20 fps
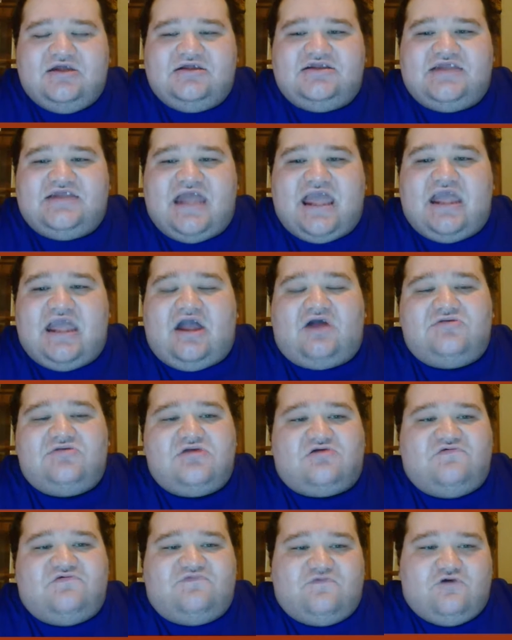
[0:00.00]
stay
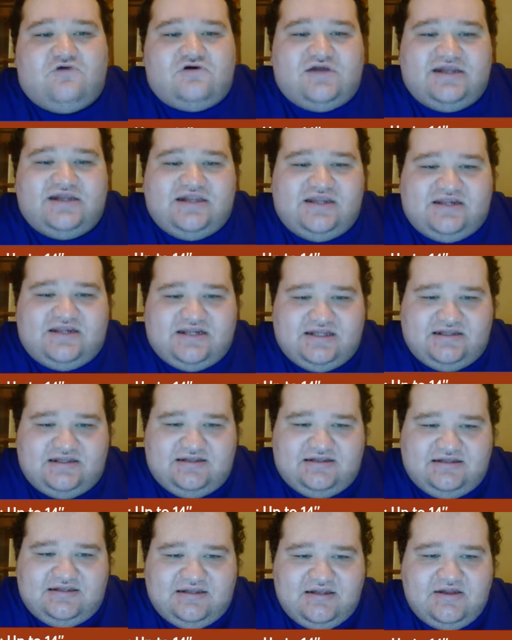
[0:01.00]
under 4
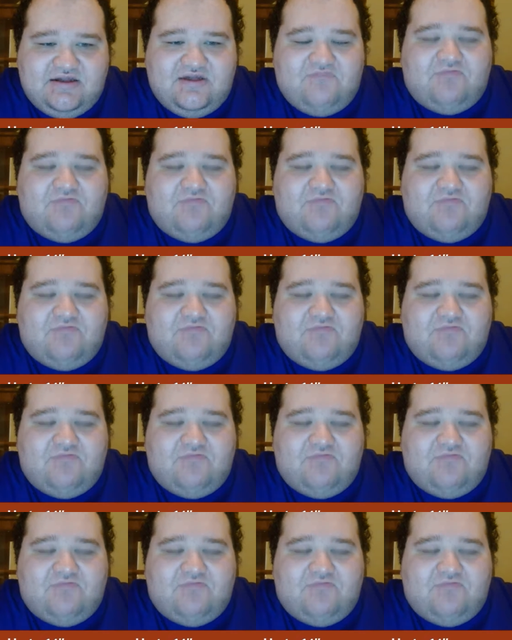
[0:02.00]
inches,